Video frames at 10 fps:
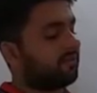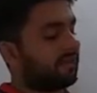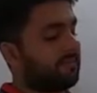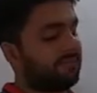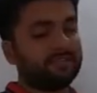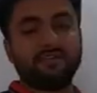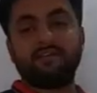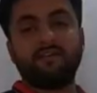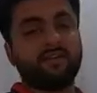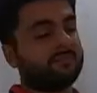So
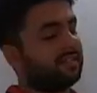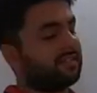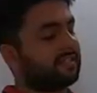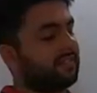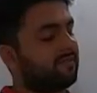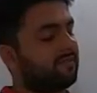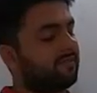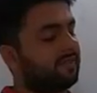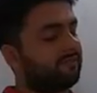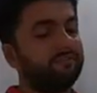capital, on capital side we have
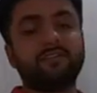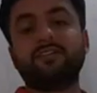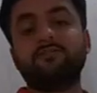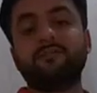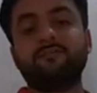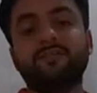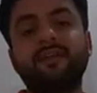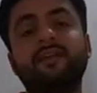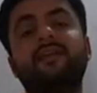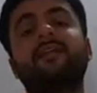written
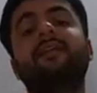50,000.